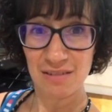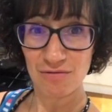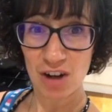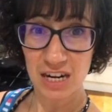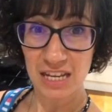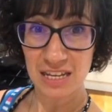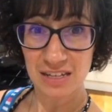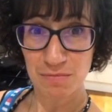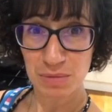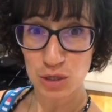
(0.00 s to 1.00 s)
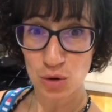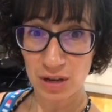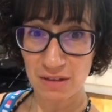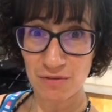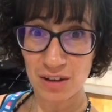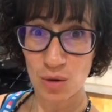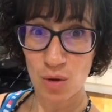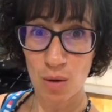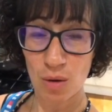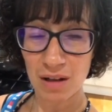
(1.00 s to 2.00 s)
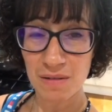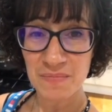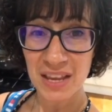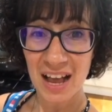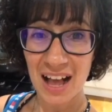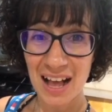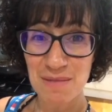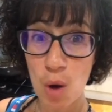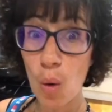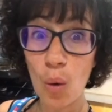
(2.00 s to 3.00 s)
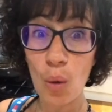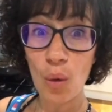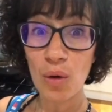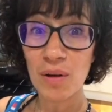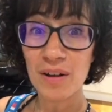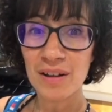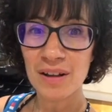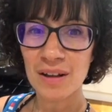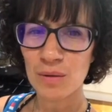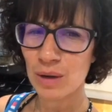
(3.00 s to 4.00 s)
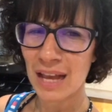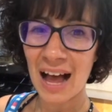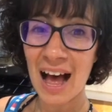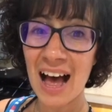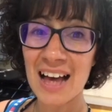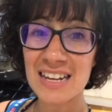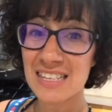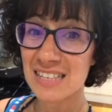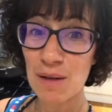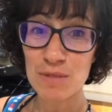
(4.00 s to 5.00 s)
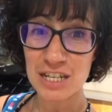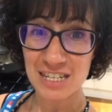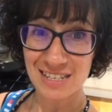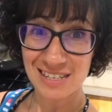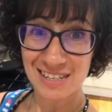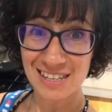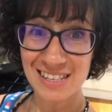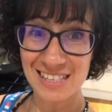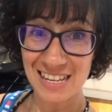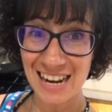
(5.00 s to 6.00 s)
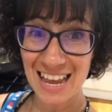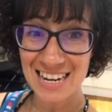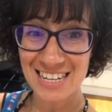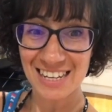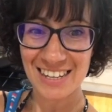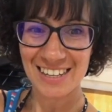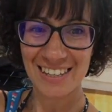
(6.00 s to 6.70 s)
runny, because I've been talking for quite a while, or we had sandwiches. See you later.